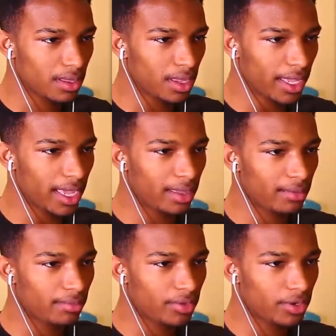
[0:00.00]
I can't
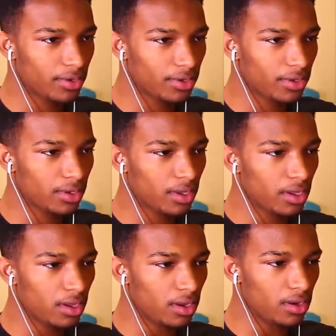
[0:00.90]
put it on the.
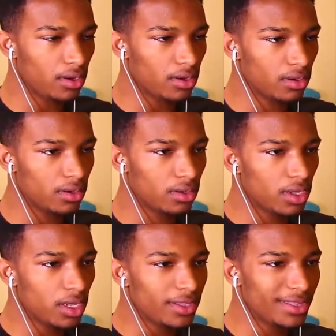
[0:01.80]
Oh,
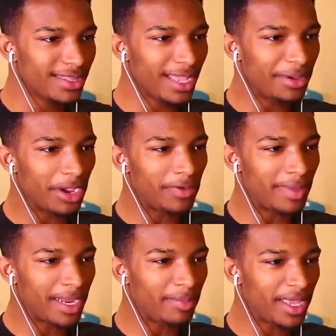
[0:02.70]
there we go. We
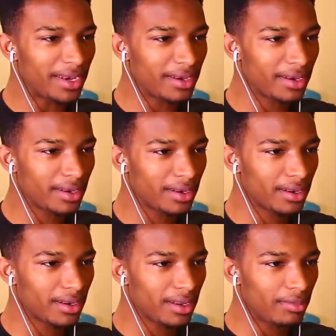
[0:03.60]
made a bed,
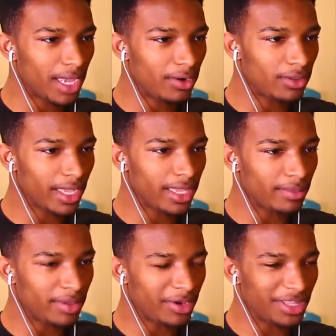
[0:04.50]
But I don't like
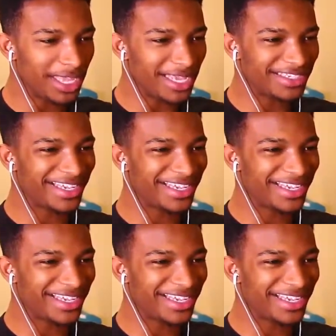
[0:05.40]
it being on the edge